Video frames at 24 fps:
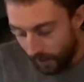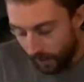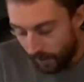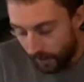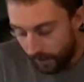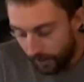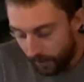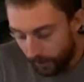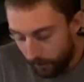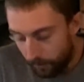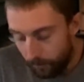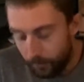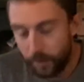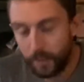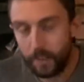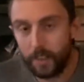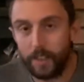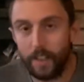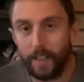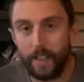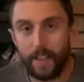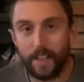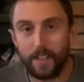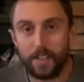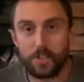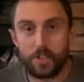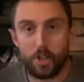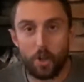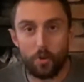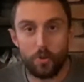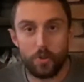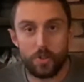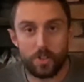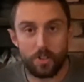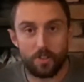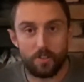You can get
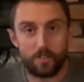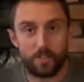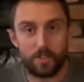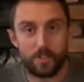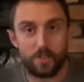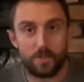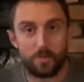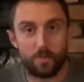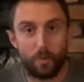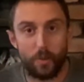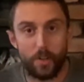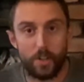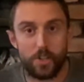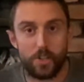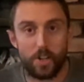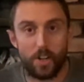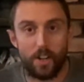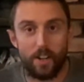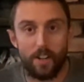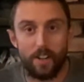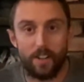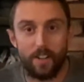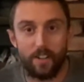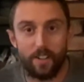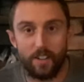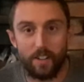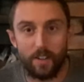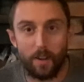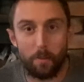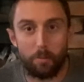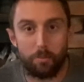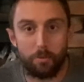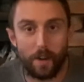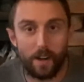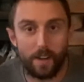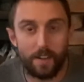toe socks, which are a
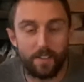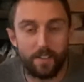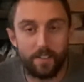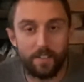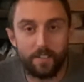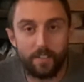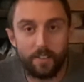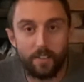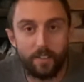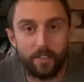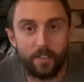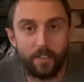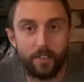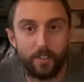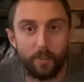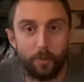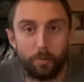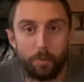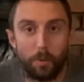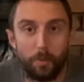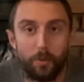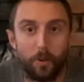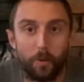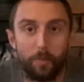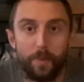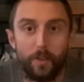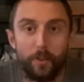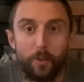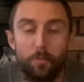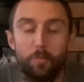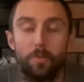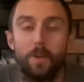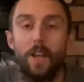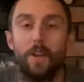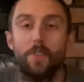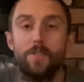brand you'll probably not be able to
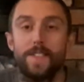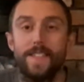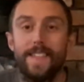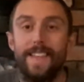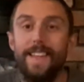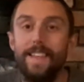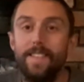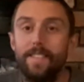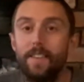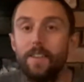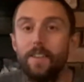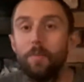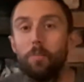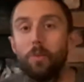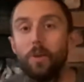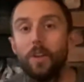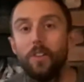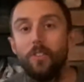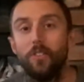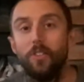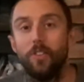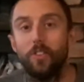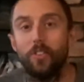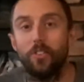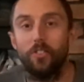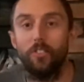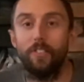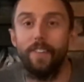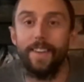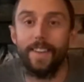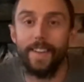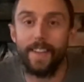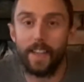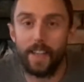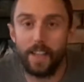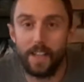pronounce it either, but it looks
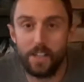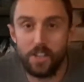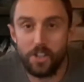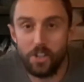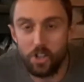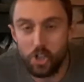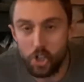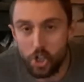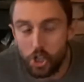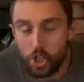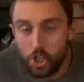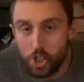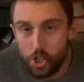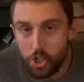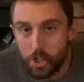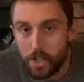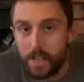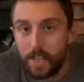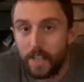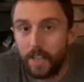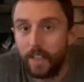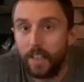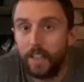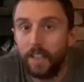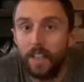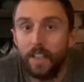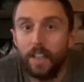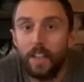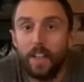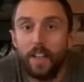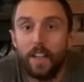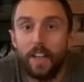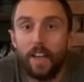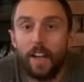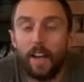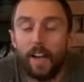like Injinji,
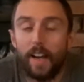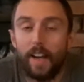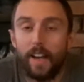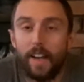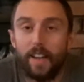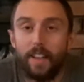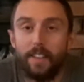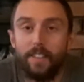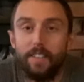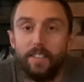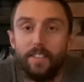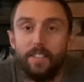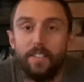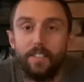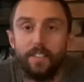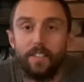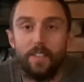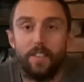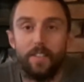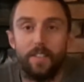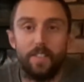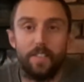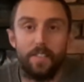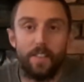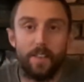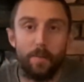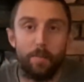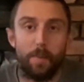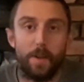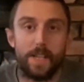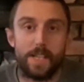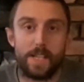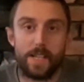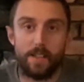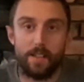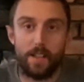and they're
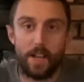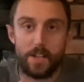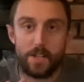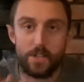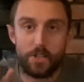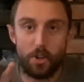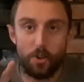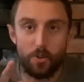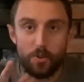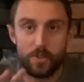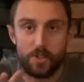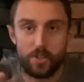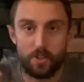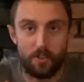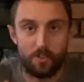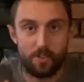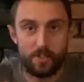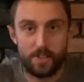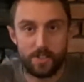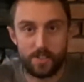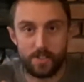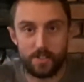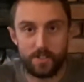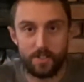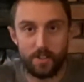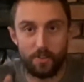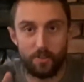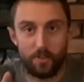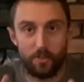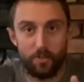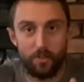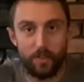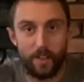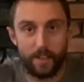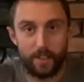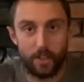basically like toe socks,
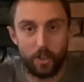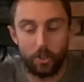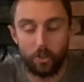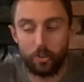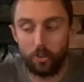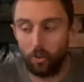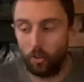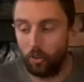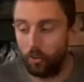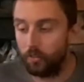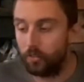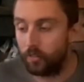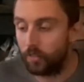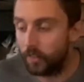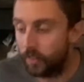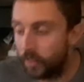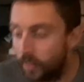so like a glove